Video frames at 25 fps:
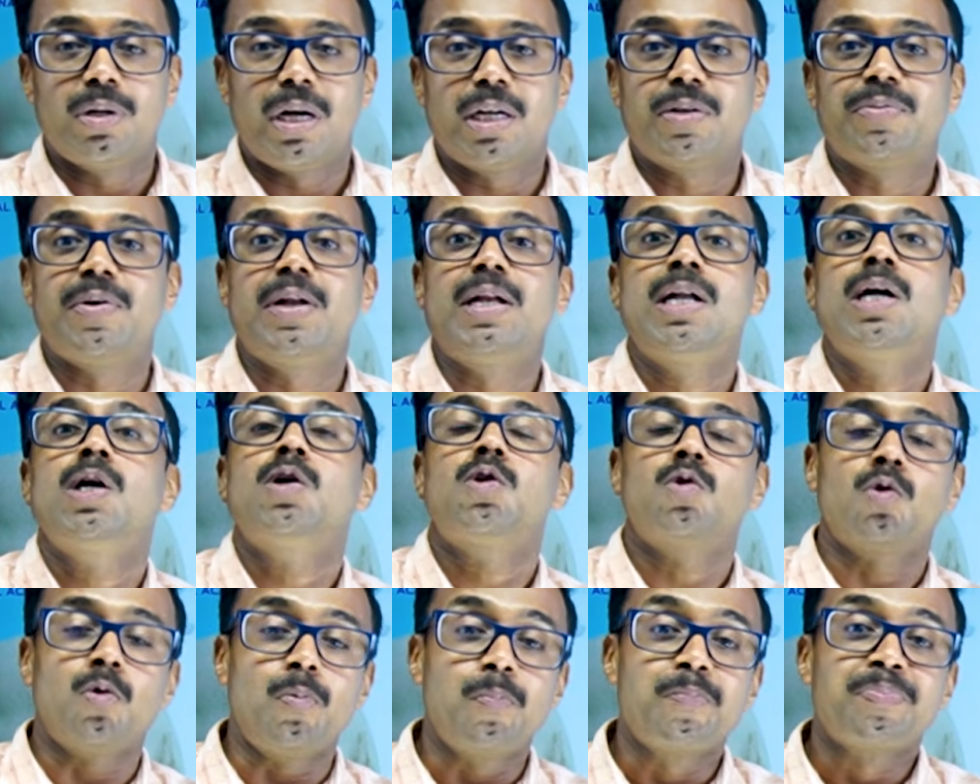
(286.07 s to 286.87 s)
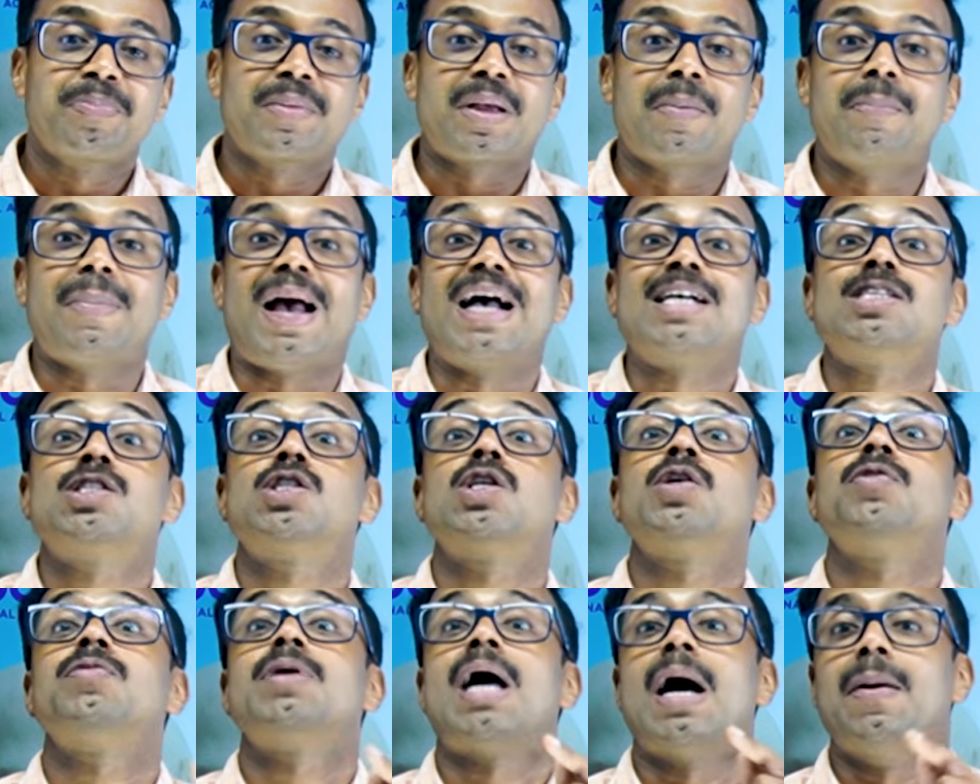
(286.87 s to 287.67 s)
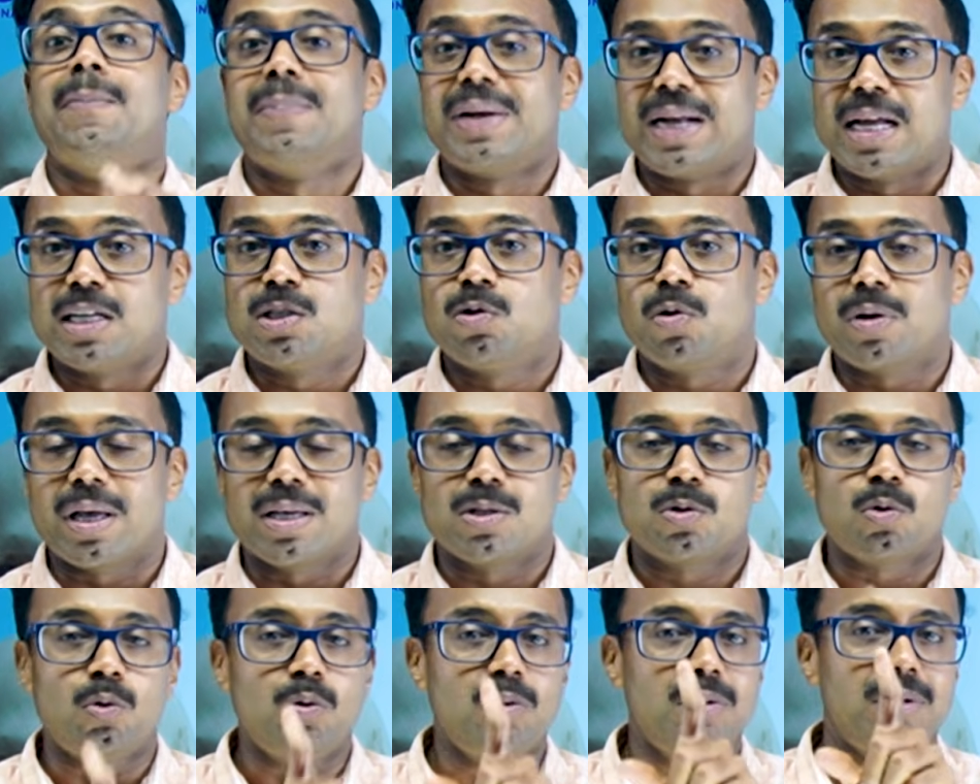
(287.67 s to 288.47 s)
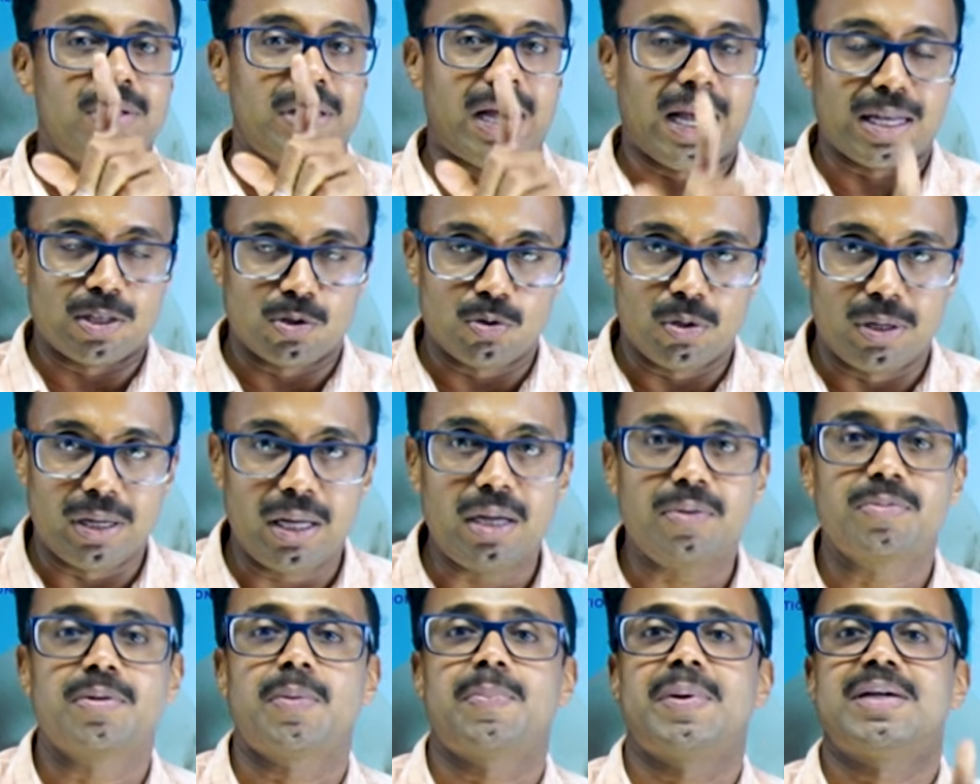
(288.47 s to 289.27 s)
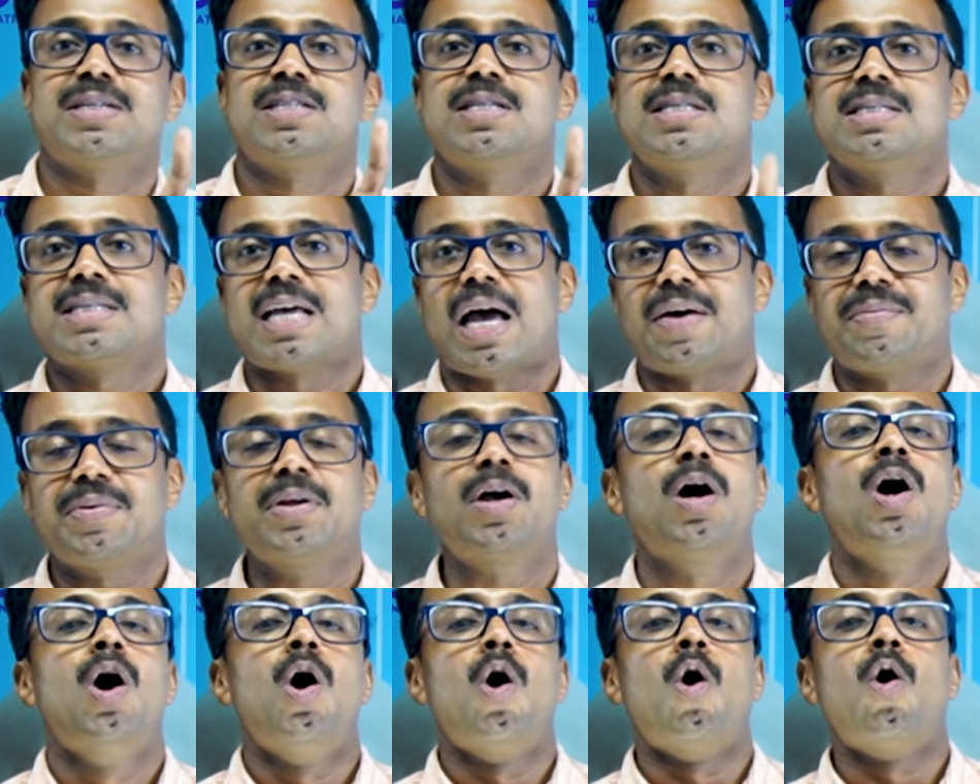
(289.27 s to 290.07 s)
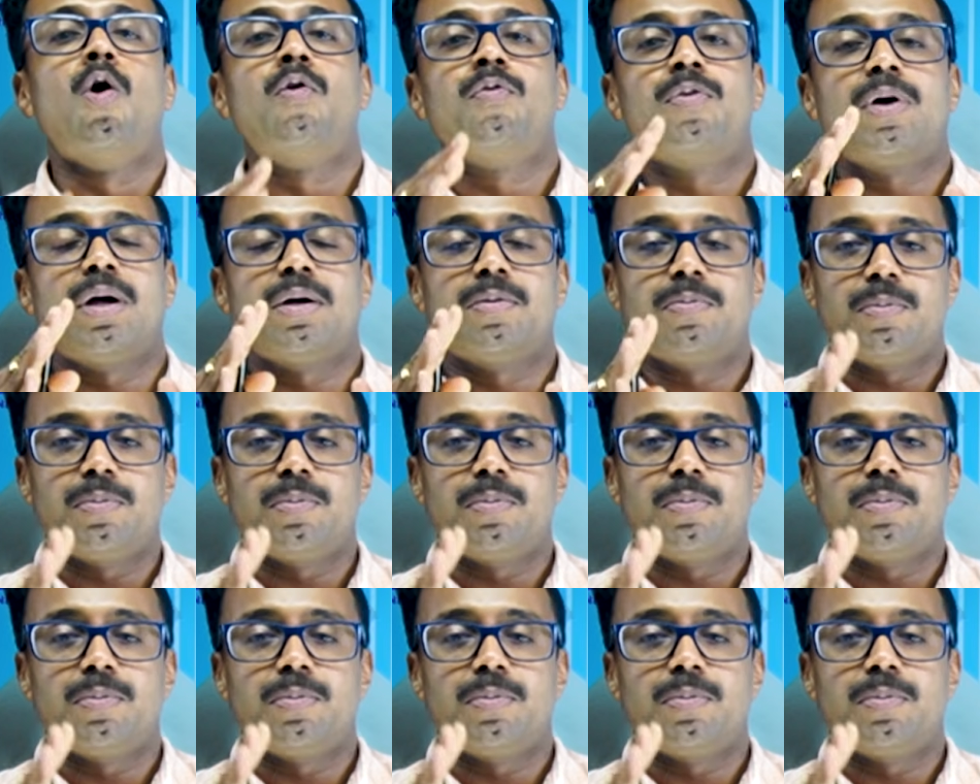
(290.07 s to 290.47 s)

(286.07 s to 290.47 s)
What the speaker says: It will lead to massive hemorrhage. Okay, so actually if the patient is having, of